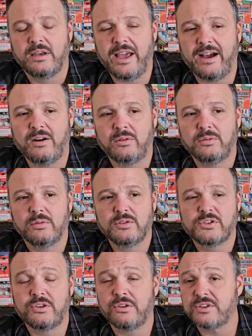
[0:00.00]
Now,
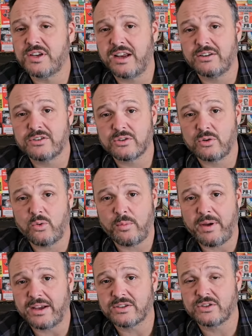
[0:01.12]
Shadur Sanders, their
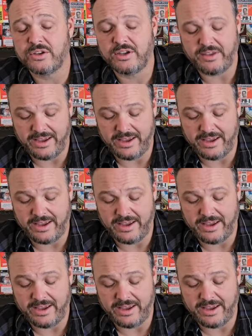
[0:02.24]
quarterback, is good.